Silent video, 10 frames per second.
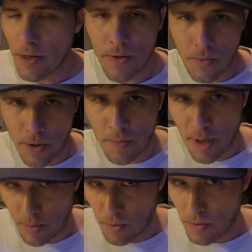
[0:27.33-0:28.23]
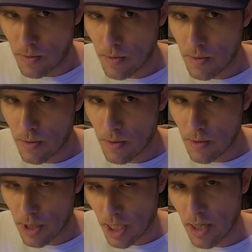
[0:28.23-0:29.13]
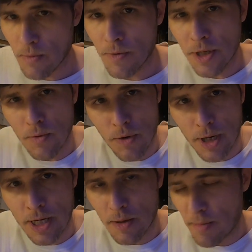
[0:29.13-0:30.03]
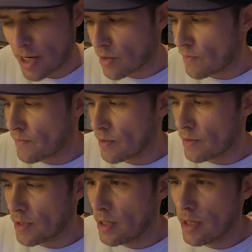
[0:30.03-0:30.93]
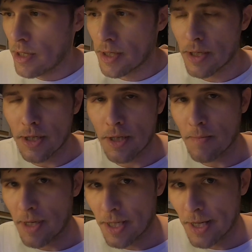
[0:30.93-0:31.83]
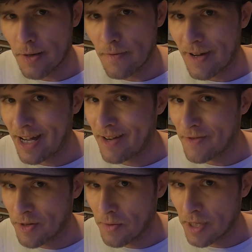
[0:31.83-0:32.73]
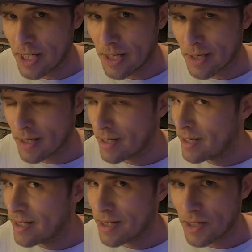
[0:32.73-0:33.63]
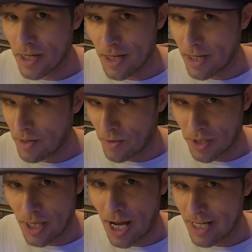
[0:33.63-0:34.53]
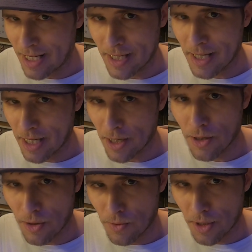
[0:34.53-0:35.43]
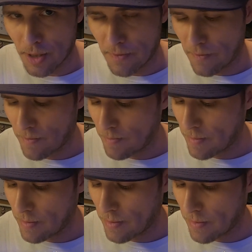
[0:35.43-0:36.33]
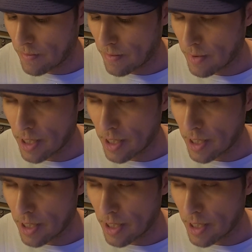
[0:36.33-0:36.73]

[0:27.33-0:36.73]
the one people get when you work in the medical field, such as myself. I have two of these. It was not easy to get a hold of.